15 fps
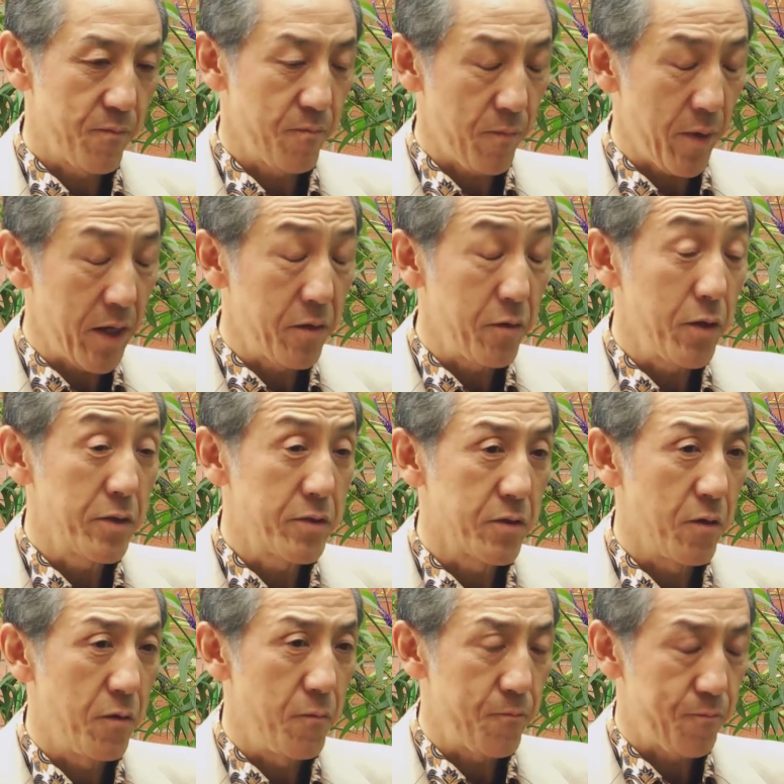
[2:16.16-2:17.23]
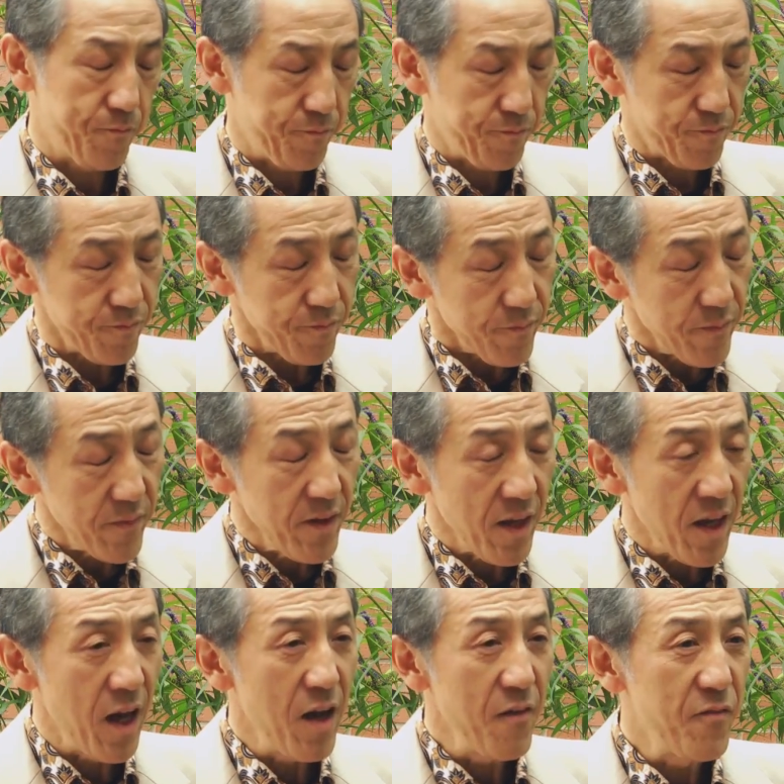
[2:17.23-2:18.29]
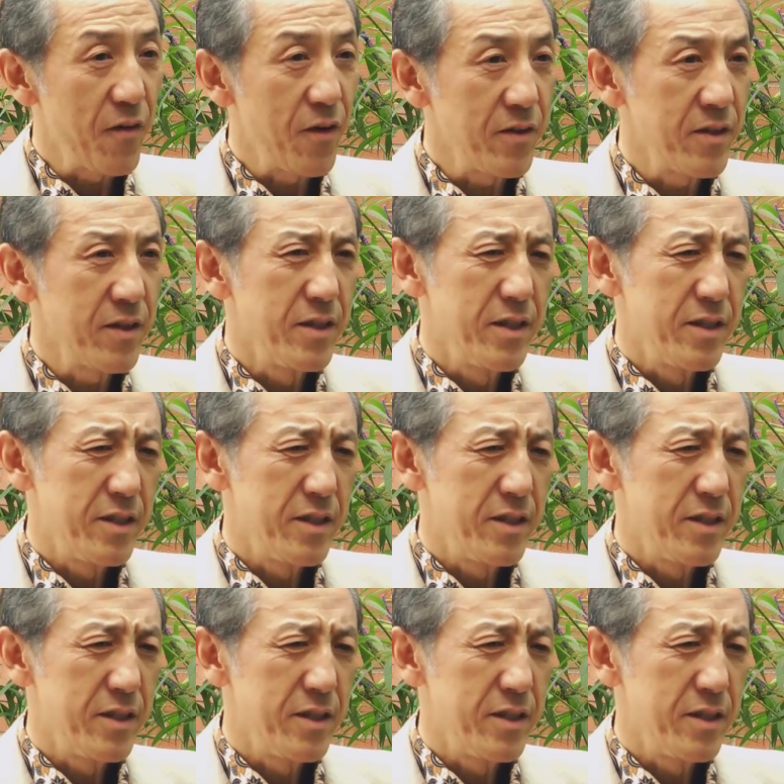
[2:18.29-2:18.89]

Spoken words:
by doing so, I found